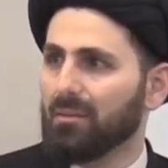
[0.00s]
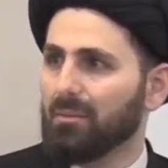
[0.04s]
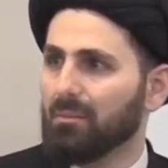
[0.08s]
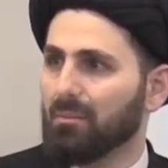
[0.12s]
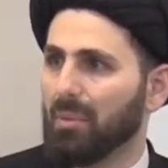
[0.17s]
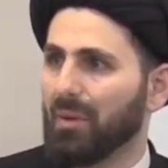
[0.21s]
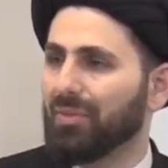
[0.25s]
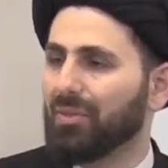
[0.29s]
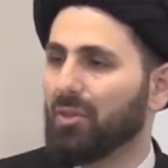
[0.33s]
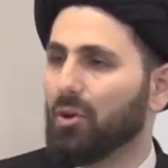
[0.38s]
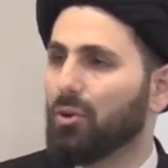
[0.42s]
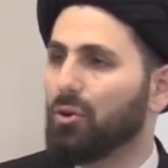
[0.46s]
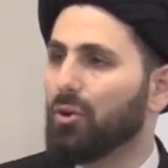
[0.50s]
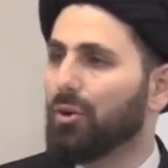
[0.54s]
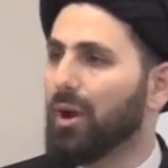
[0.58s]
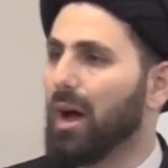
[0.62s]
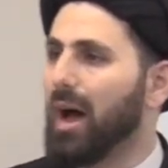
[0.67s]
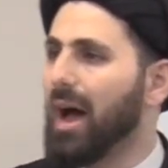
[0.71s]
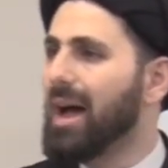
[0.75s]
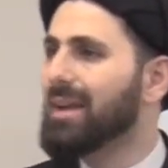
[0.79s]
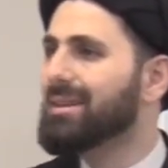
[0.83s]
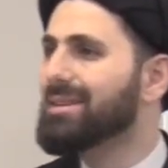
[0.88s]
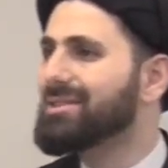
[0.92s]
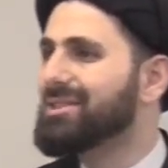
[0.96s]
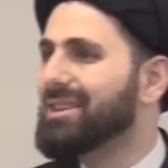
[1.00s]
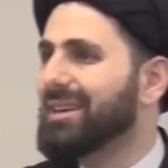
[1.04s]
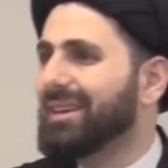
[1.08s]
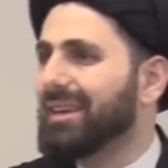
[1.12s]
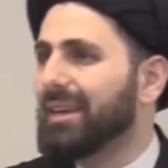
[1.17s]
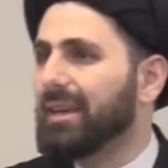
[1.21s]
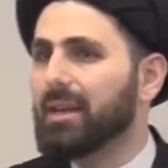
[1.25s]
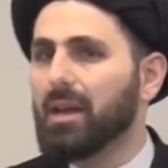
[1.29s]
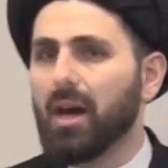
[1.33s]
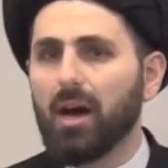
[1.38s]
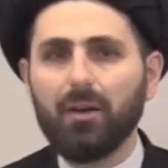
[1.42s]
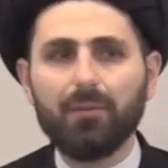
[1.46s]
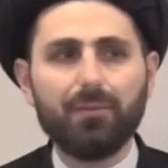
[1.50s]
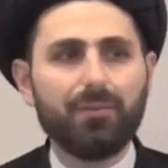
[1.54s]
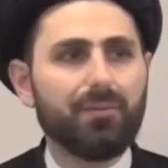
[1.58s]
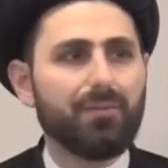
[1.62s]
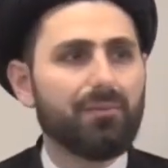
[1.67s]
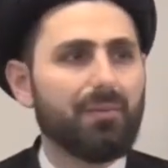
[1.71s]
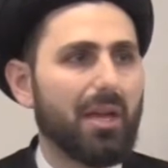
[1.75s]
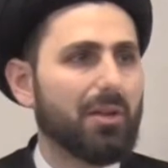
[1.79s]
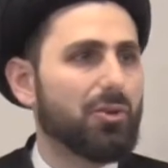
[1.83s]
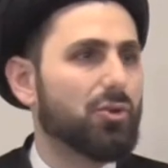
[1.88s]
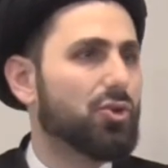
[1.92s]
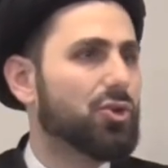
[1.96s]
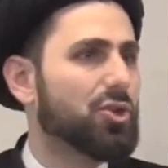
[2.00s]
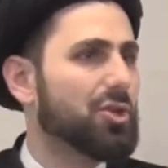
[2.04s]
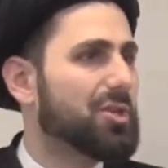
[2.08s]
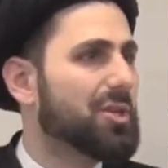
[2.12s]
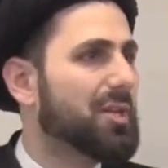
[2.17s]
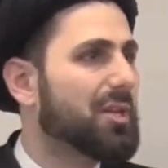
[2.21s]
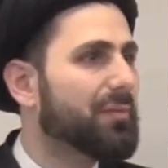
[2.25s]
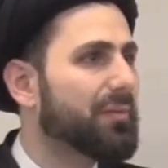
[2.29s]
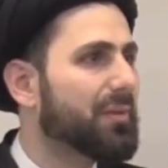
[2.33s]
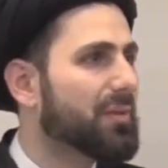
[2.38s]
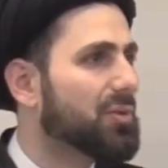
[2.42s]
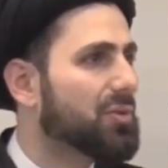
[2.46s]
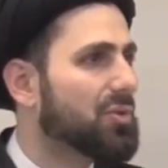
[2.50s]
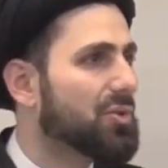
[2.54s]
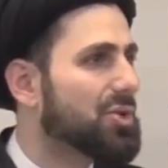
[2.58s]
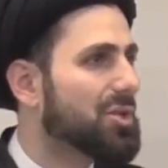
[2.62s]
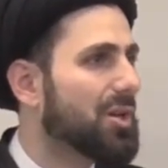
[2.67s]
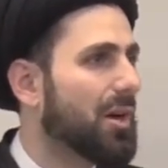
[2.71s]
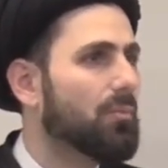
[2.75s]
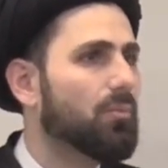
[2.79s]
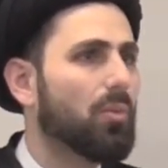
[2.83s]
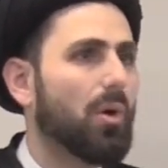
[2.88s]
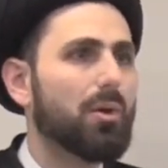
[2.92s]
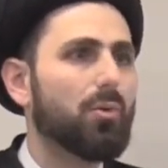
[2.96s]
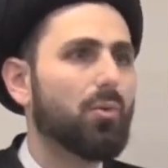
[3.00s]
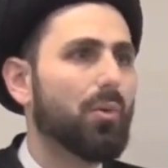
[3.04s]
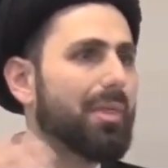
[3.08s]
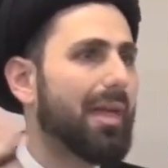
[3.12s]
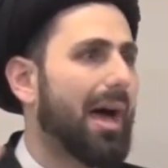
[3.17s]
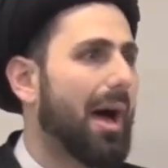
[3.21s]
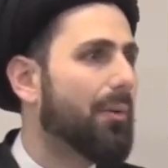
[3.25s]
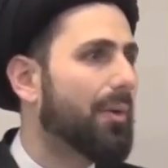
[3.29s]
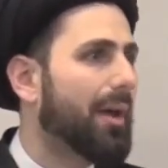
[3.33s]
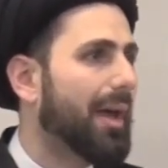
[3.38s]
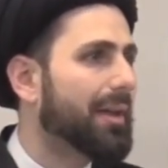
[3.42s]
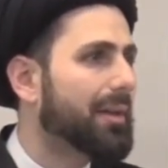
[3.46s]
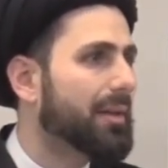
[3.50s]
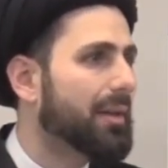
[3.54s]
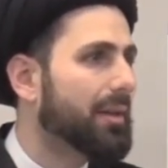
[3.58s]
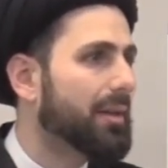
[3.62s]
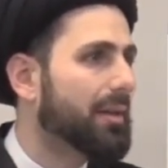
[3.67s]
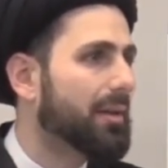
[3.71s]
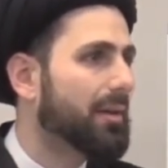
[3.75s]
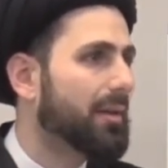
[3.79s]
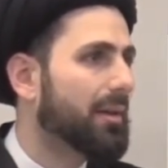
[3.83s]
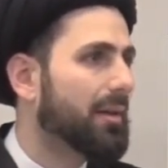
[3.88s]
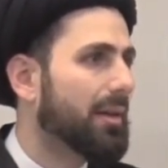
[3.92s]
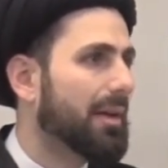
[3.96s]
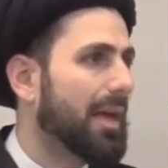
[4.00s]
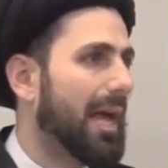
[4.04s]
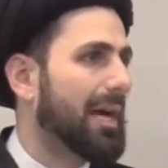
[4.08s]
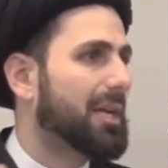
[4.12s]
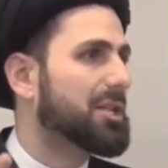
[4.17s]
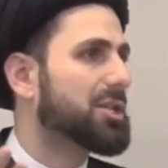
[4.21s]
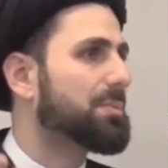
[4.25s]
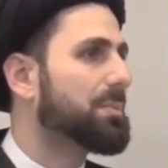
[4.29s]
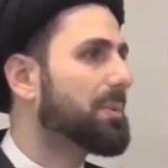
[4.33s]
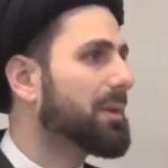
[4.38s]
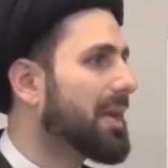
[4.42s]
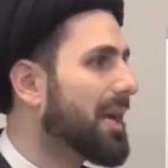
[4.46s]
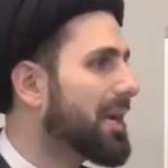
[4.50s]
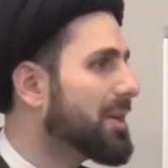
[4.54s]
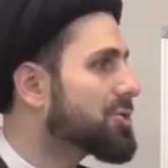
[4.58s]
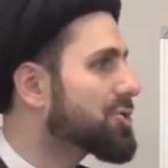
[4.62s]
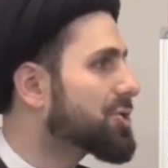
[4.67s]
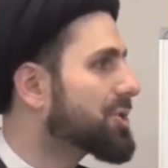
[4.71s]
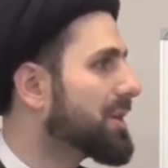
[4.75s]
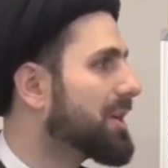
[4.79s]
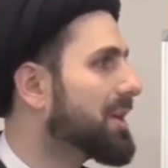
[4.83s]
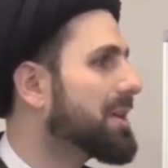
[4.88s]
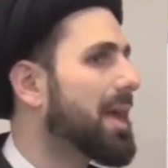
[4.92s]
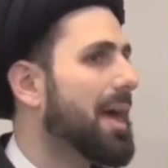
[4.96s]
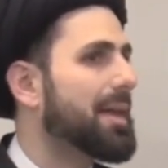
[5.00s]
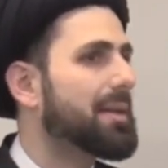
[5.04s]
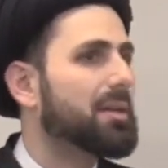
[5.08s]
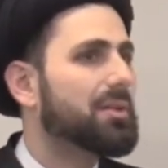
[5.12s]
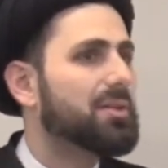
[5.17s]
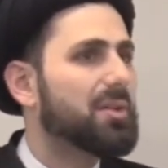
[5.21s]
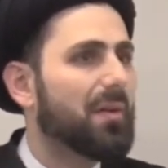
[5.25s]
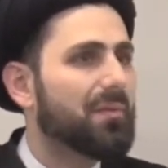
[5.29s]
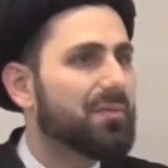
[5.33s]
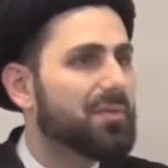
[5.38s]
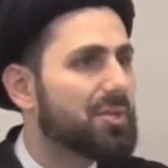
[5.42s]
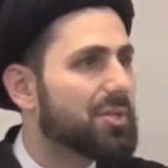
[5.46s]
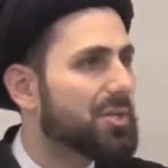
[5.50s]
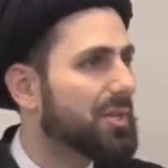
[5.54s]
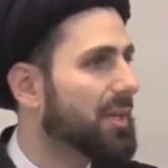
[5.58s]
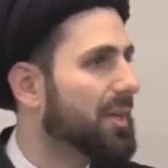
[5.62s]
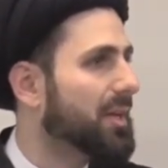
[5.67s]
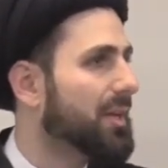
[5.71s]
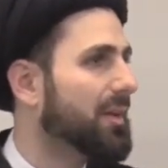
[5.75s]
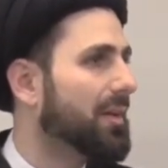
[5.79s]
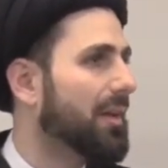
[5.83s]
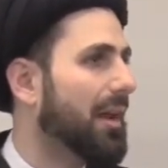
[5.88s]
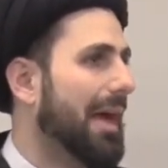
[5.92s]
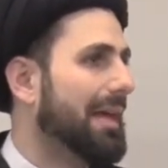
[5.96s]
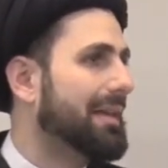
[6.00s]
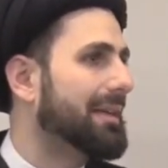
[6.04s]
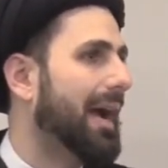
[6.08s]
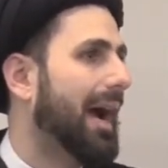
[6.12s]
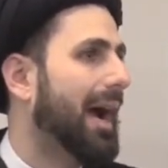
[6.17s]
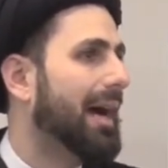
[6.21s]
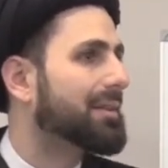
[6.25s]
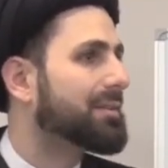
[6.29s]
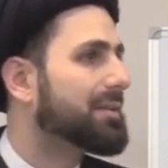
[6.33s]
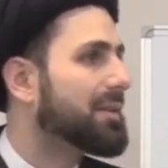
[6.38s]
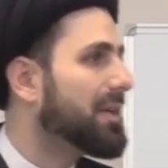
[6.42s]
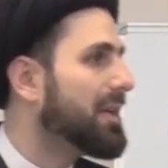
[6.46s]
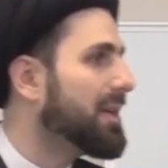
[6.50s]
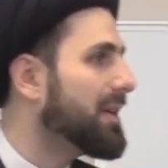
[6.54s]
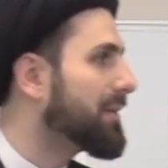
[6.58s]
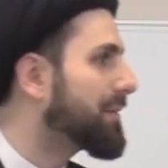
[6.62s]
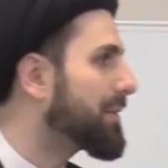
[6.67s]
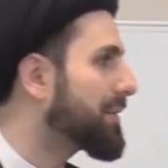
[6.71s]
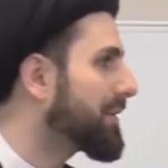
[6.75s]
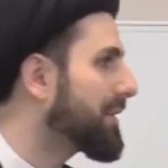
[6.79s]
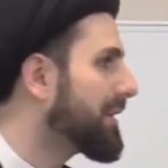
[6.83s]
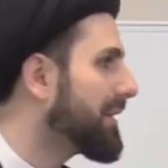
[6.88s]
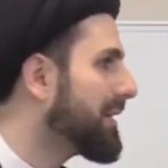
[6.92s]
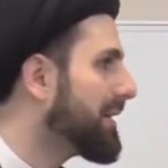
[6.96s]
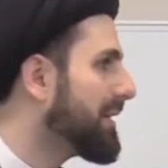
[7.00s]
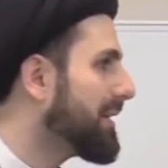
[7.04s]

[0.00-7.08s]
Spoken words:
But the Quran, is it enough that you just give it to someone without any explanation, any tafsir, any hadith?